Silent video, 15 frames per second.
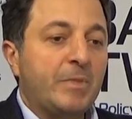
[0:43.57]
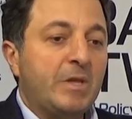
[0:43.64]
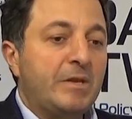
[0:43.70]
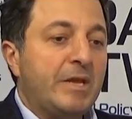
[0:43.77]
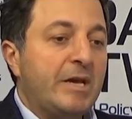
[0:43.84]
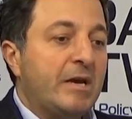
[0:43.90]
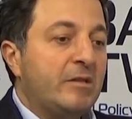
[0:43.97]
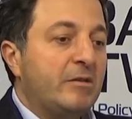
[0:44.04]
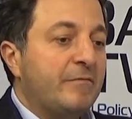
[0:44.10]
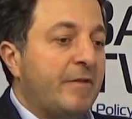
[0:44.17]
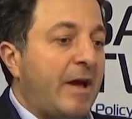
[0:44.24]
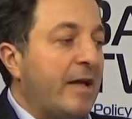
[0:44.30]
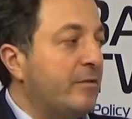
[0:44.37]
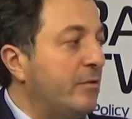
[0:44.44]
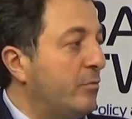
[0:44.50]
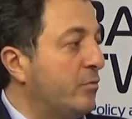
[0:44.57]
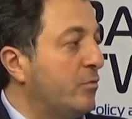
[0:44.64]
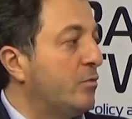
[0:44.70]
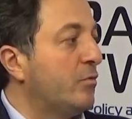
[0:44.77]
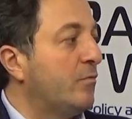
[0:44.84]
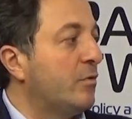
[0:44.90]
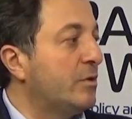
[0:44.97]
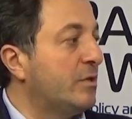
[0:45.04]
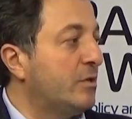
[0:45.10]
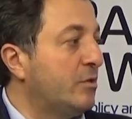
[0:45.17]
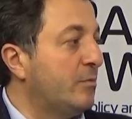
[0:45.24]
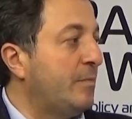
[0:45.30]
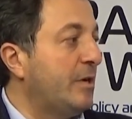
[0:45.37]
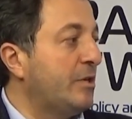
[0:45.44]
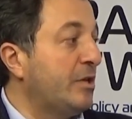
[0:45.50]
negative attitude towards
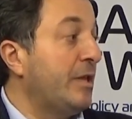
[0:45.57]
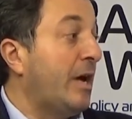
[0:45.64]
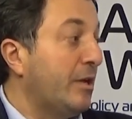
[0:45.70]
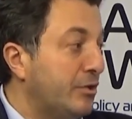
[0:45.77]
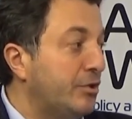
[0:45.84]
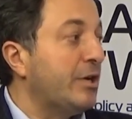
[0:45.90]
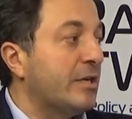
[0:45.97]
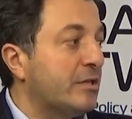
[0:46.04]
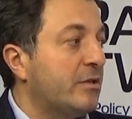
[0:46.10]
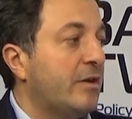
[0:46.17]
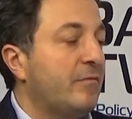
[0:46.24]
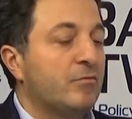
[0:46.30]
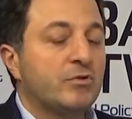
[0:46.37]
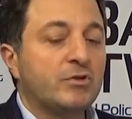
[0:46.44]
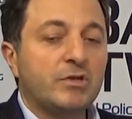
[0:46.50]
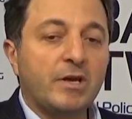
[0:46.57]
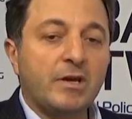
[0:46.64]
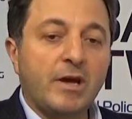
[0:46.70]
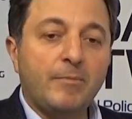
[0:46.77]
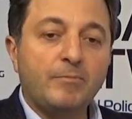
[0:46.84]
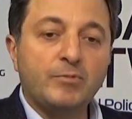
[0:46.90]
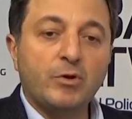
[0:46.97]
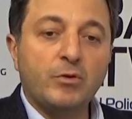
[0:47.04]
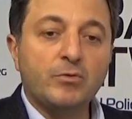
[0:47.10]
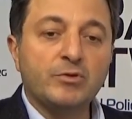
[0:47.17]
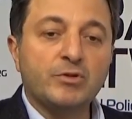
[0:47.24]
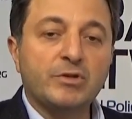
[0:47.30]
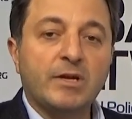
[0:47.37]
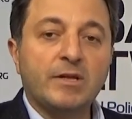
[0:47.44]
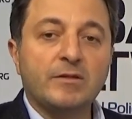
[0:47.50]
Azerbaijan, unjust, I would say,
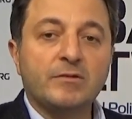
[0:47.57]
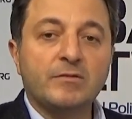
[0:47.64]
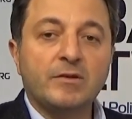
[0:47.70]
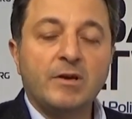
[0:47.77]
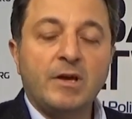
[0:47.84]
approach and